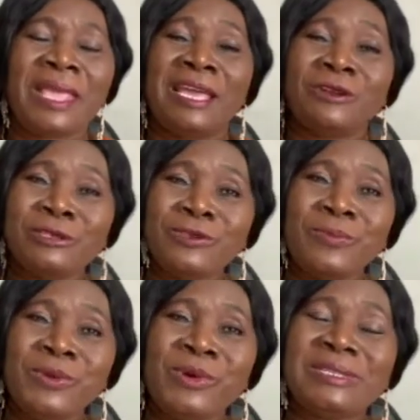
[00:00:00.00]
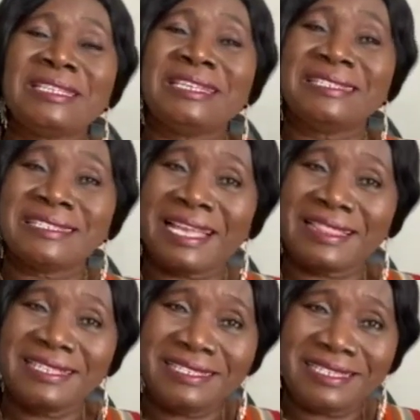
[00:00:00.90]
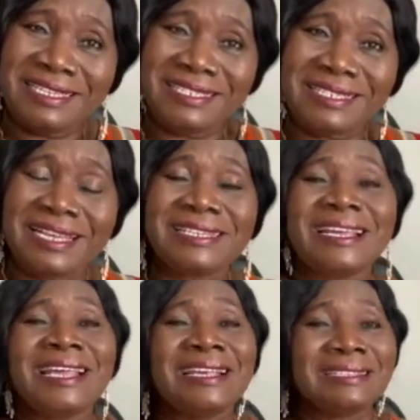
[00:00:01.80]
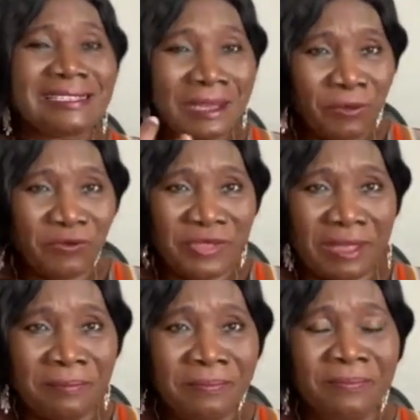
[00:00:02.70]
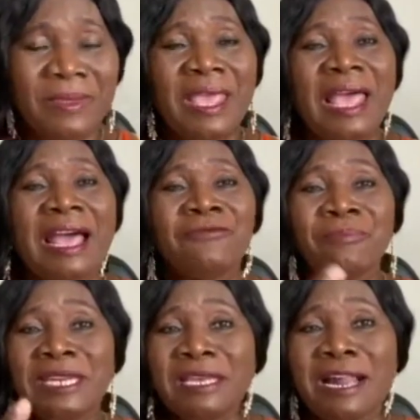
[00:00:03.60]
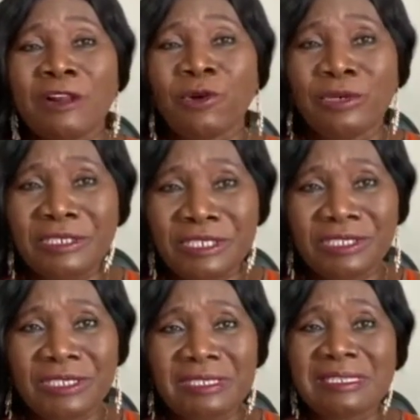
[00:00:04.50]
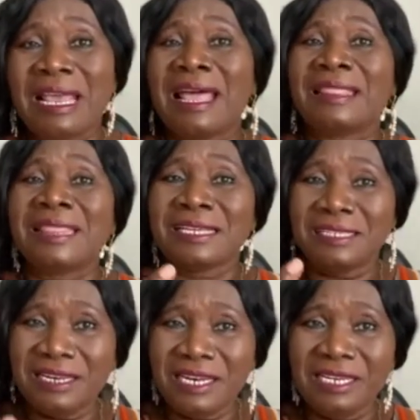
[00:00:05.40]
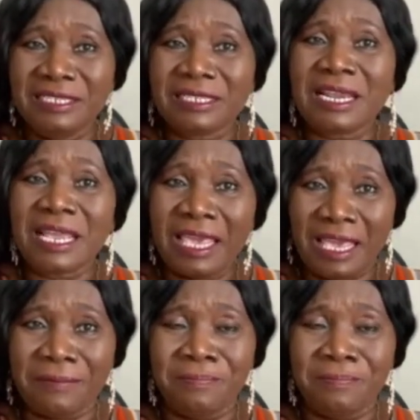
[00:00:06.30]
And also because it is at this stage that some of them have medical conditions that need care.